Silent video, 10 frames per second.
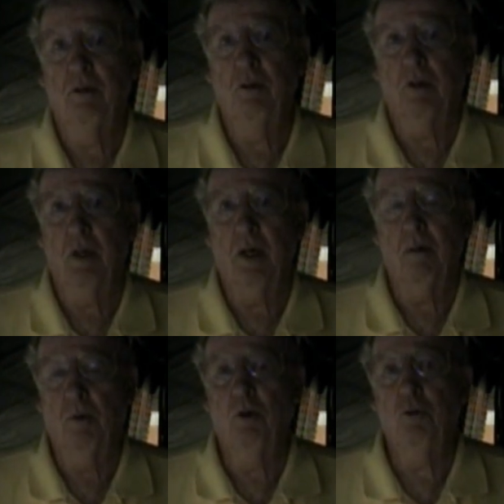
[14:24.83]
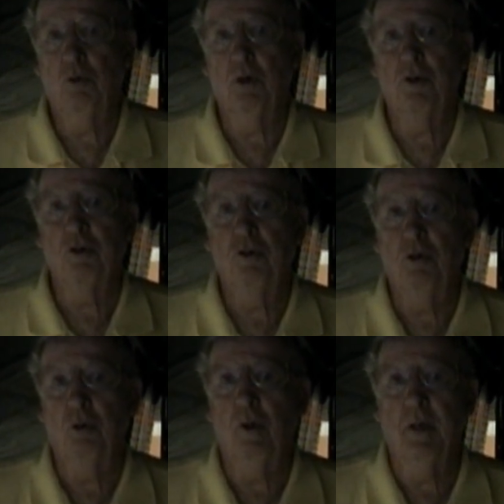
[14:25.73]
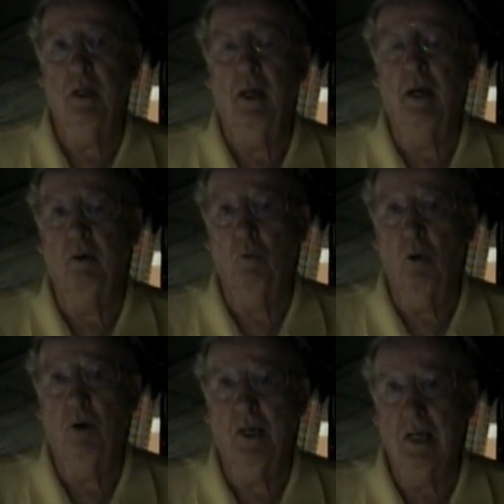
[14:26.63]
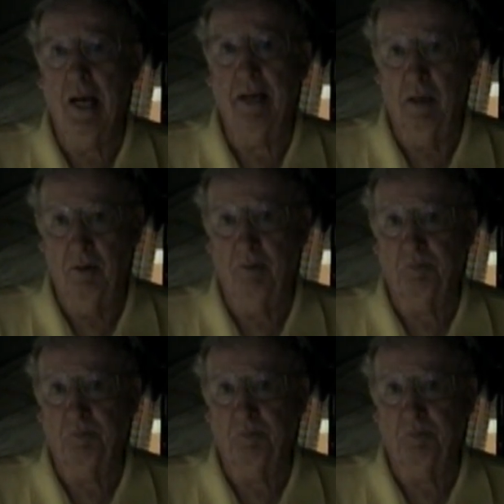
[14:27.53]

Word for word: You can take a blowtorch to it and it won't ignite it.